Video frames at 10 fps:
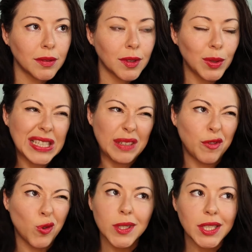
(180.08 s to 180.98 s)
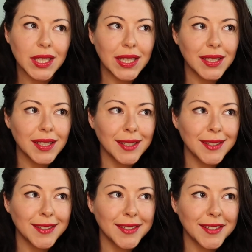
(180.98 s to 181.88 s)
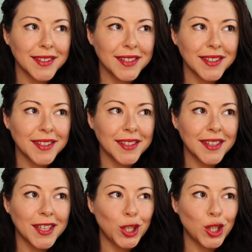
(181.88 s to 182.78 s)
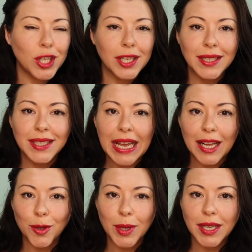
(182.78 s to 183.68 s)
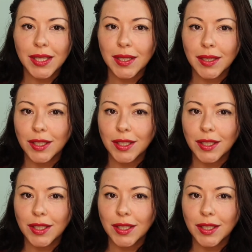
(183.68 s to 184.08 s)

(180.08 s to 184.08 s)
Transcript: want to say falsities. So you can tell when it's a